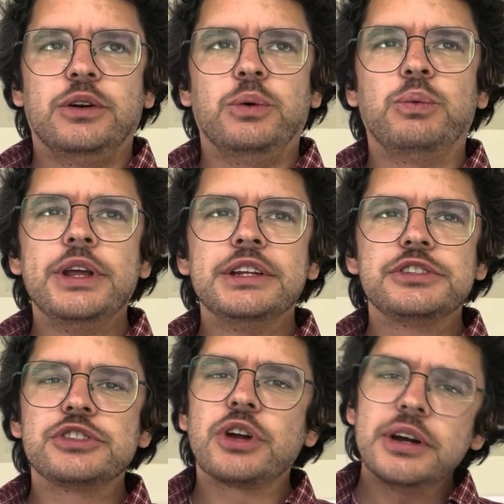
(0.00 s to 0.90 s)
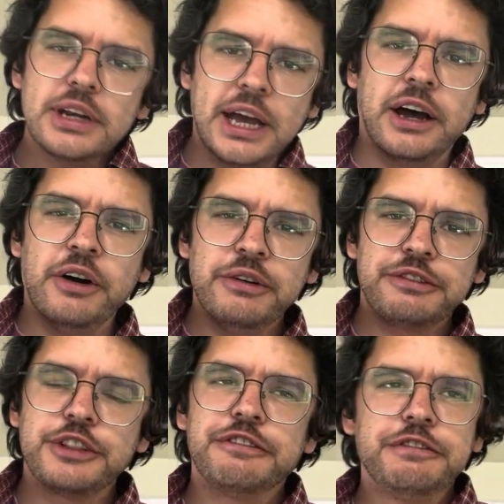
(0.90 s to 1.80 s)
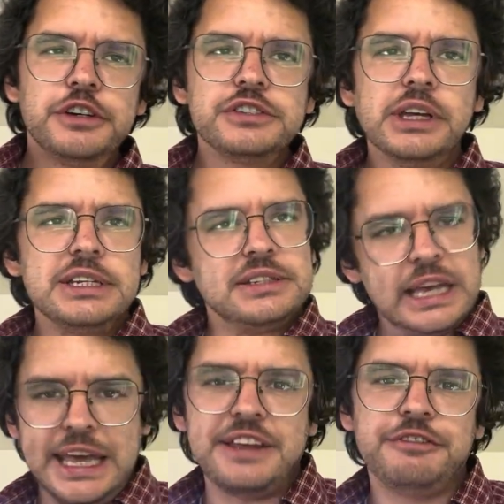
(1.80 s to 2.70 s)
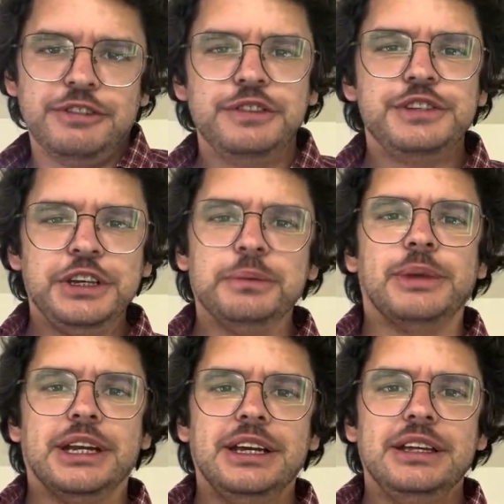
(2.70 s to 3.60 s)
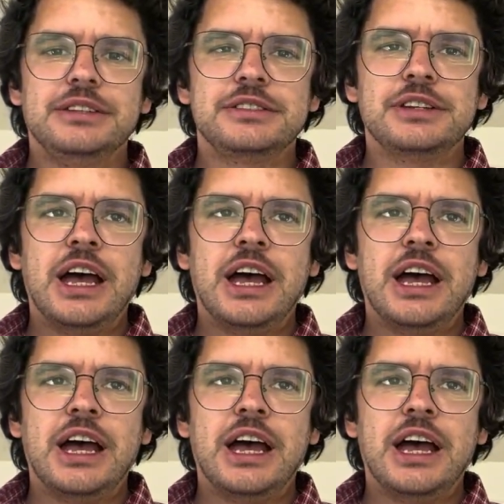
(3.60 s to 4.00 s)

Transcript: When it started out, for the first like 10, 15 minutes,